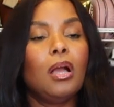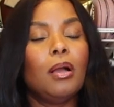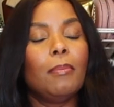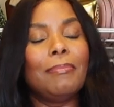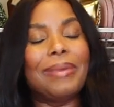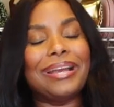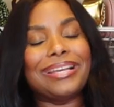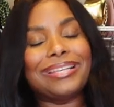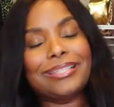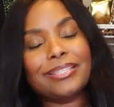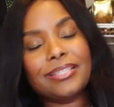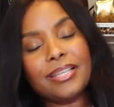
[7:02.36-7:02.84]

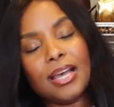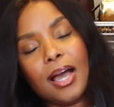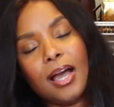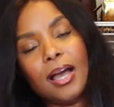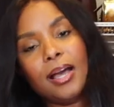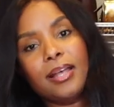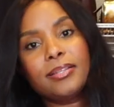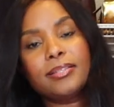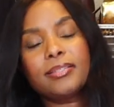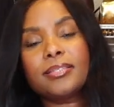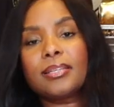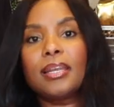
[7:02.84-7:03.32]
my
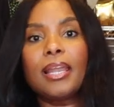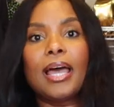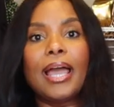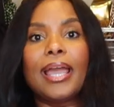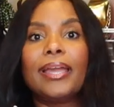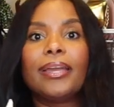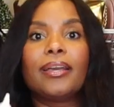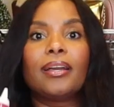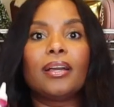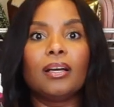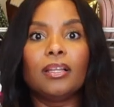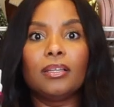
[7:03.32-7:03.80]
sons,
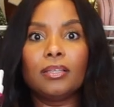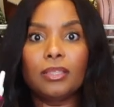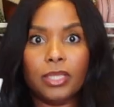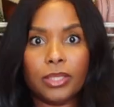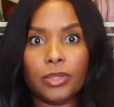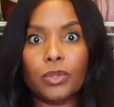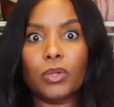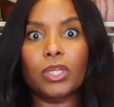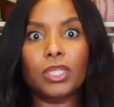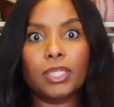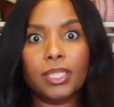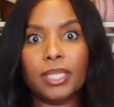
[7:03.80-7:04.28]
like,
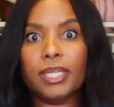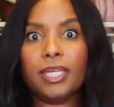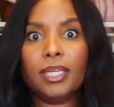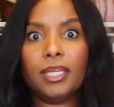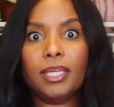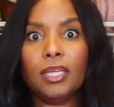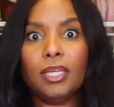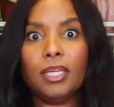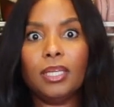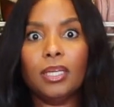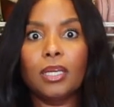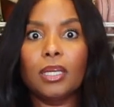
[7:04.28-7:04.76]

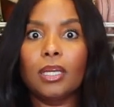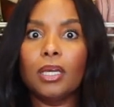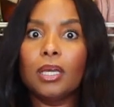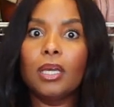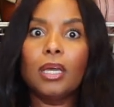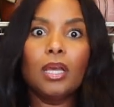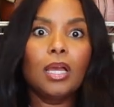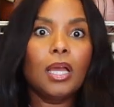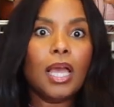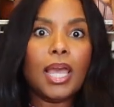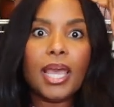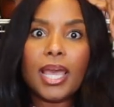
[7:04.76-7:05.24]
literally
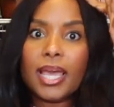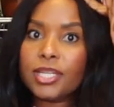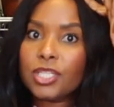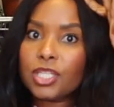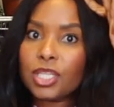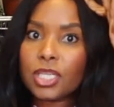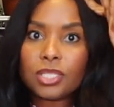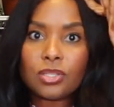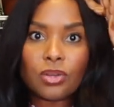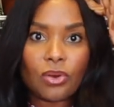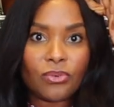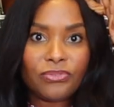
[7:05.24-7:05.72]

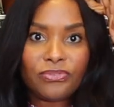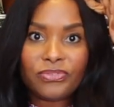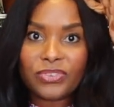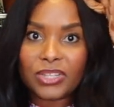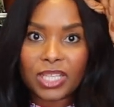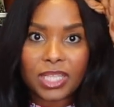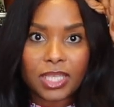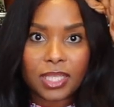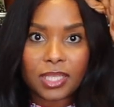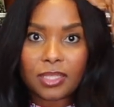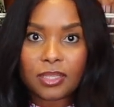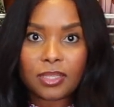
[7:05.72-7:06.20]
edges on
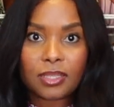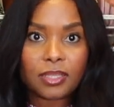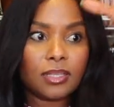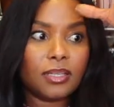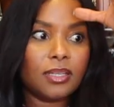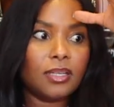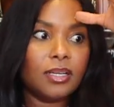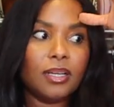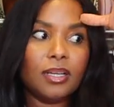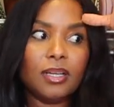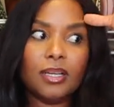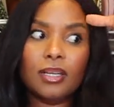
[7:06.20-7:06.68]
fleek,
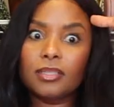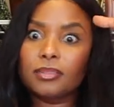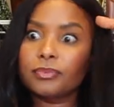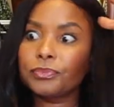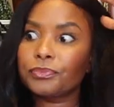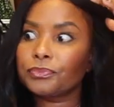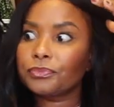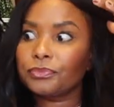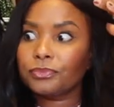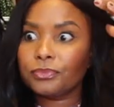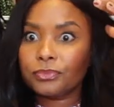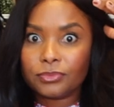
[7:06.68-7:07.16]

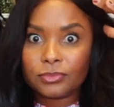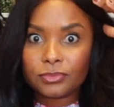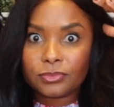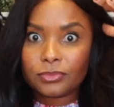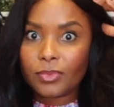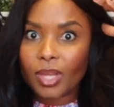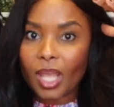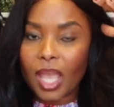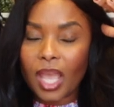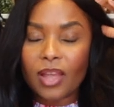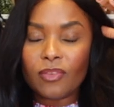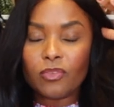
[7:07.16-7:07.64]

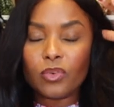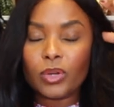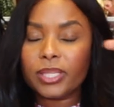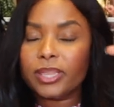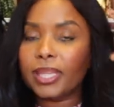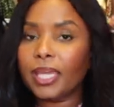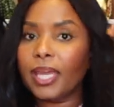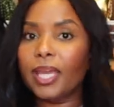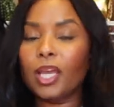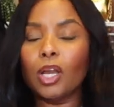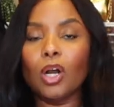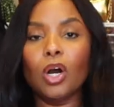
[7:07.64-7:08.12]

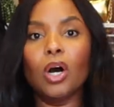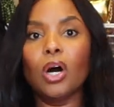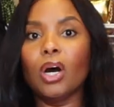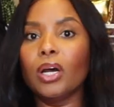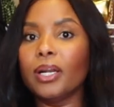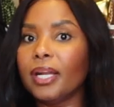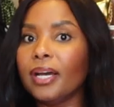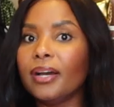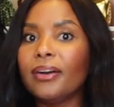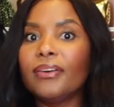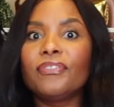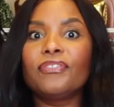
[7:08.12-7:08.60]
everything
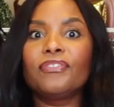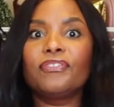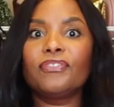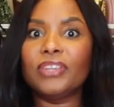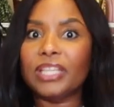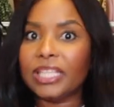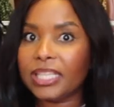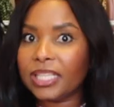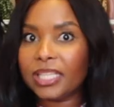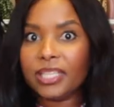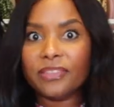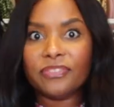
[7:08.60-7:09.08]
on
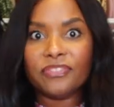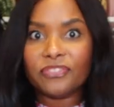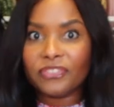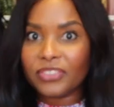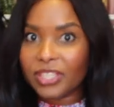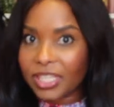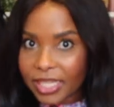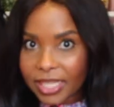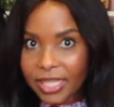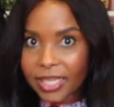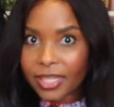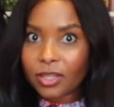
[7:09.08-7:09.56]
flickety
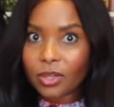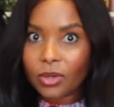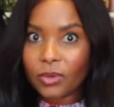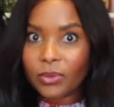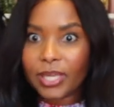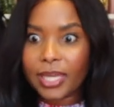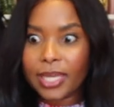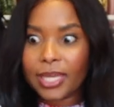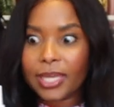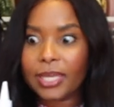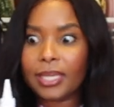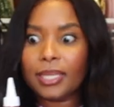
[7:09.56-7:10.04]
flick.
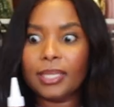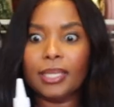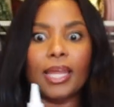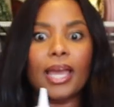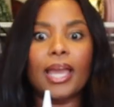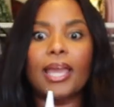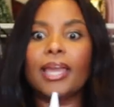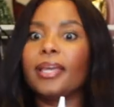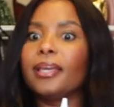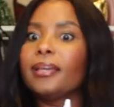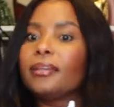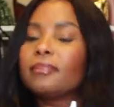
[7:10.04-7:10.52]
Okay.
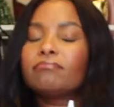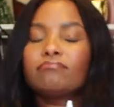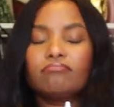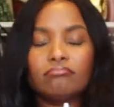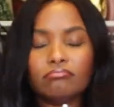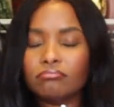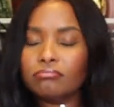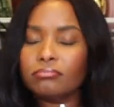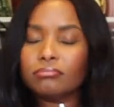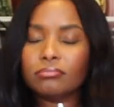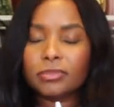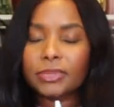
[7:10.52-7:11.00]
Like,
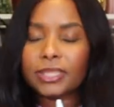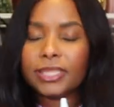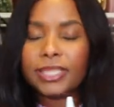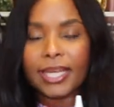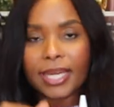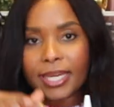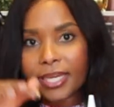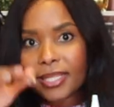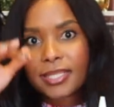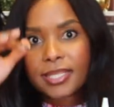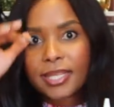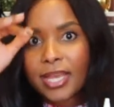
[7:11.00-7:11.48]

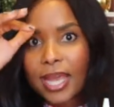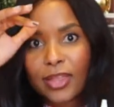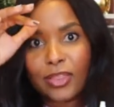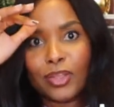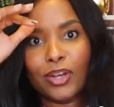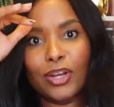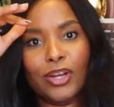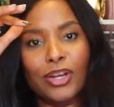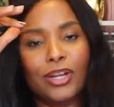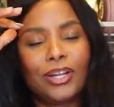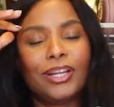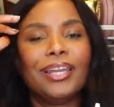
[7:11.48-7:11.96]
get it
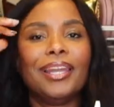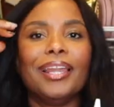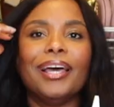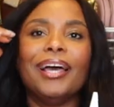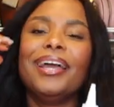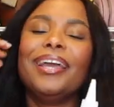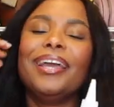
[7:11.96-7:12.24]
together.